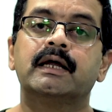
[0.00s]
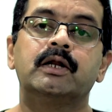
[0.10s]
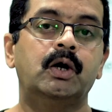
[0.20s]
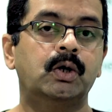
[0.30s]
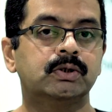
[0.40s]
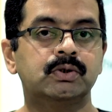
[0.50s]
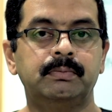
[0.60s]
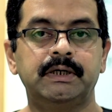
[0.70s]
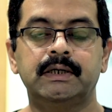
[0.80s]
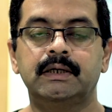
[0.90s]
can also
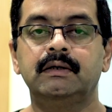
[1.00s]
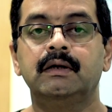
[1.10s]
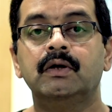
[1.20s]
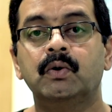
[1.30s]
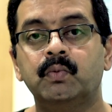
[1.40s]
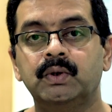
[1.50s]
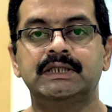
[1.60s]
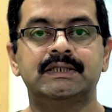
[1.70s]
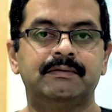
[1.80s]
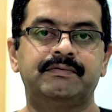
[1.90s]
be done with
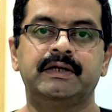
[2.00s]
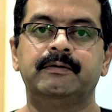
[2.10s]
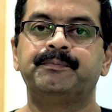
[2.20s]
safety.